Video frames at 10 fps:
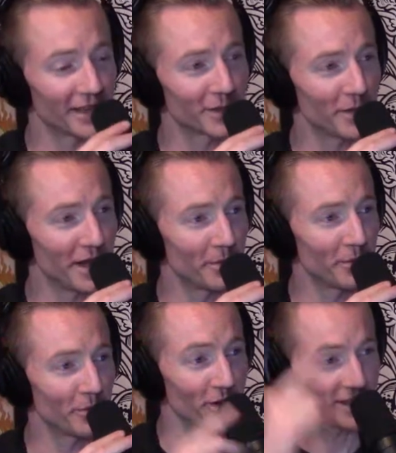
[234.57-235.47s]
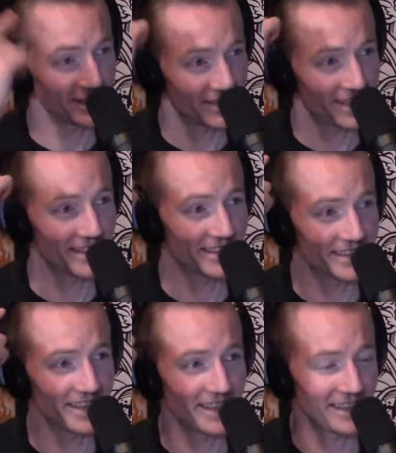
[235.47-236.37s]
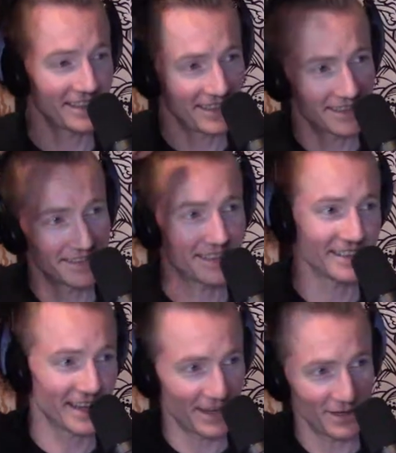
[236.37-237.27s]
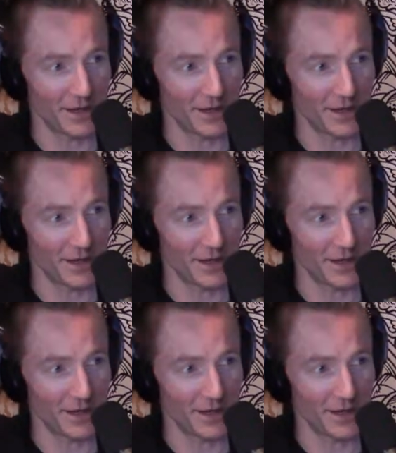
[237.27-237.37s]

It's making me money. This this this is not